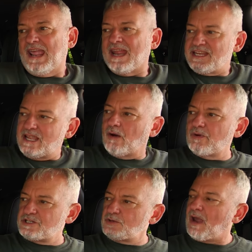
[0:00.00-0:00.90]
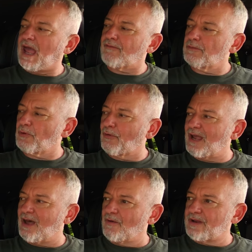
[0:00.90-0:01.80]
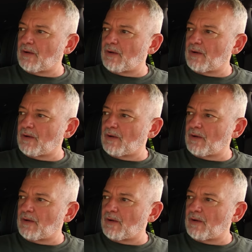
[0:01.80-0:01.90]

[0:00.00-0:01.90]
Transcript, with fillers: And yet we do have them around.